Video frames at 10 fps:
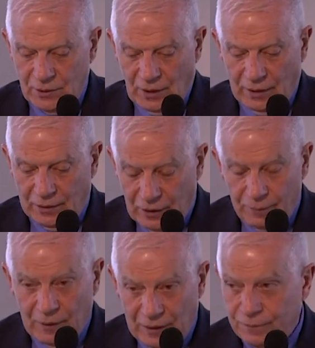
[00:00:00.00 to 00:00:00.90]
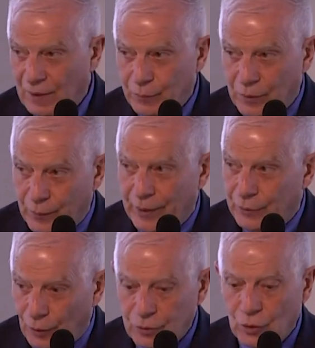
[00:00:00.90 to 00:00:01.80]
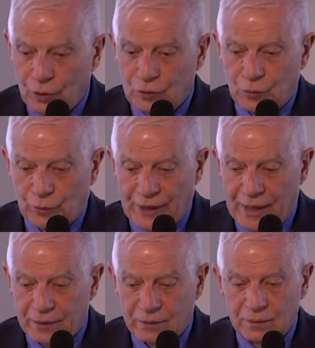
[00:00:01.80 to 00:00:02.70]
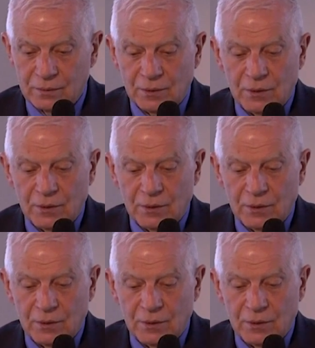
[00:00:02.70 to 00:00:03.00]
And he believed that we were not going to react